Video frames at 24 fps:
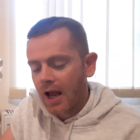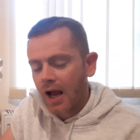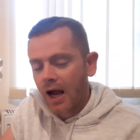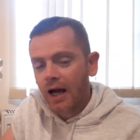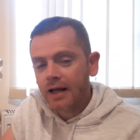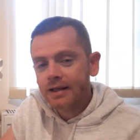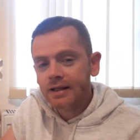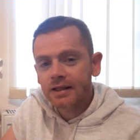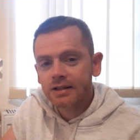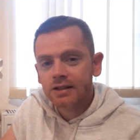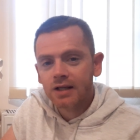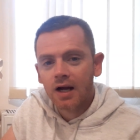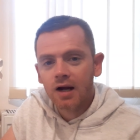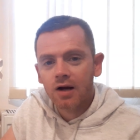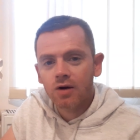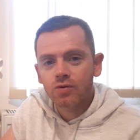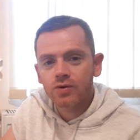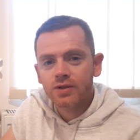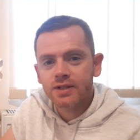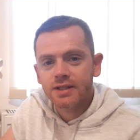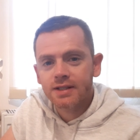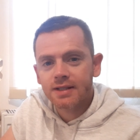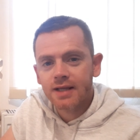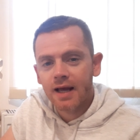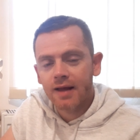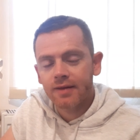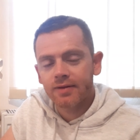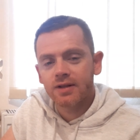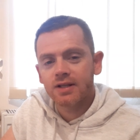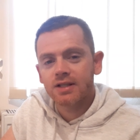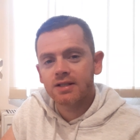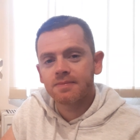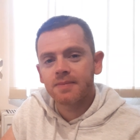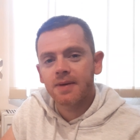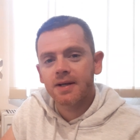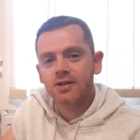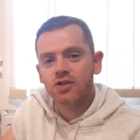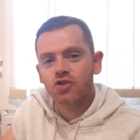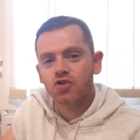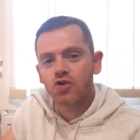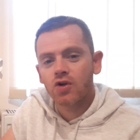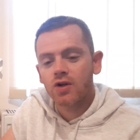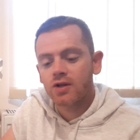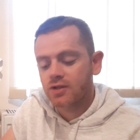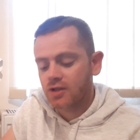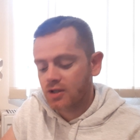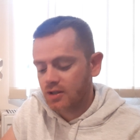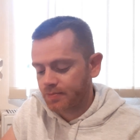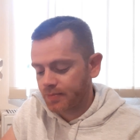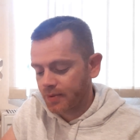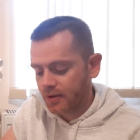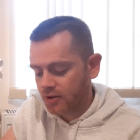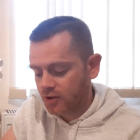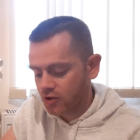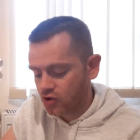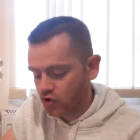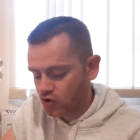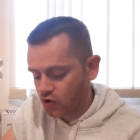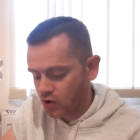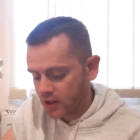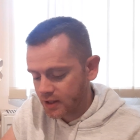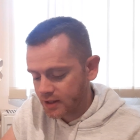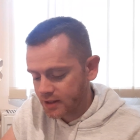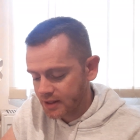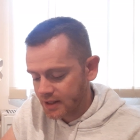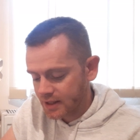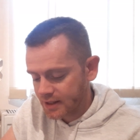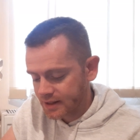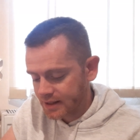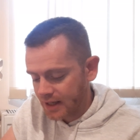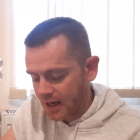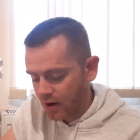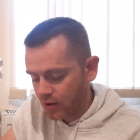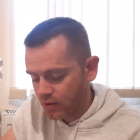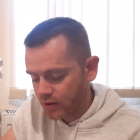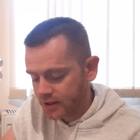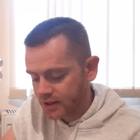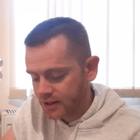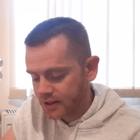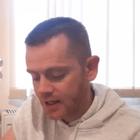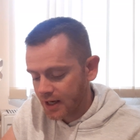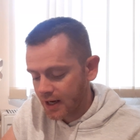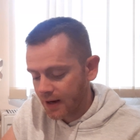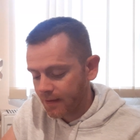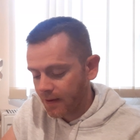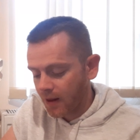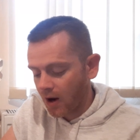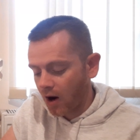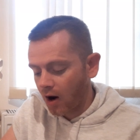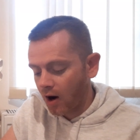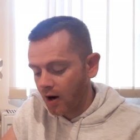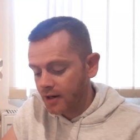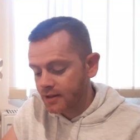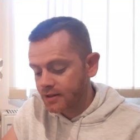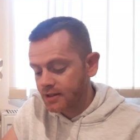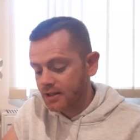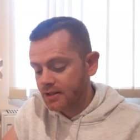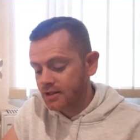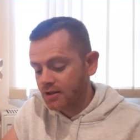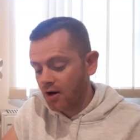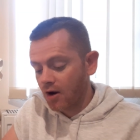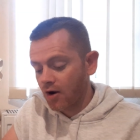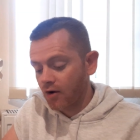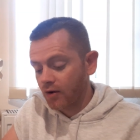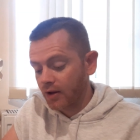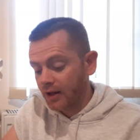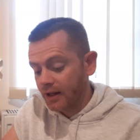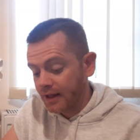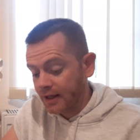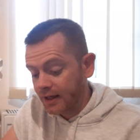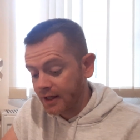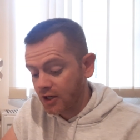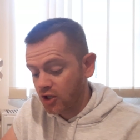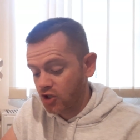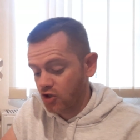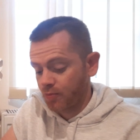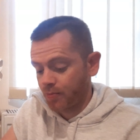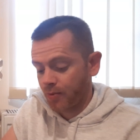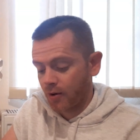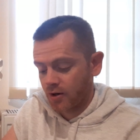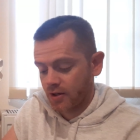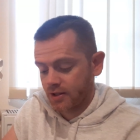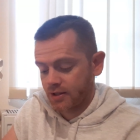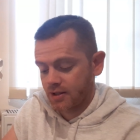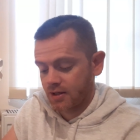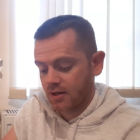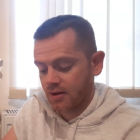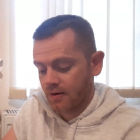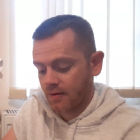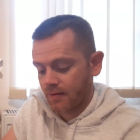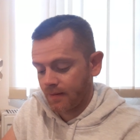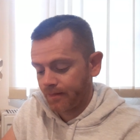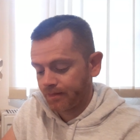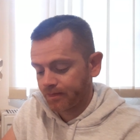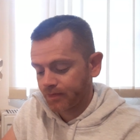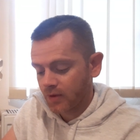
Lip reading: And yet how sad this makes Jesus, because Jesus is now saying that I desire each person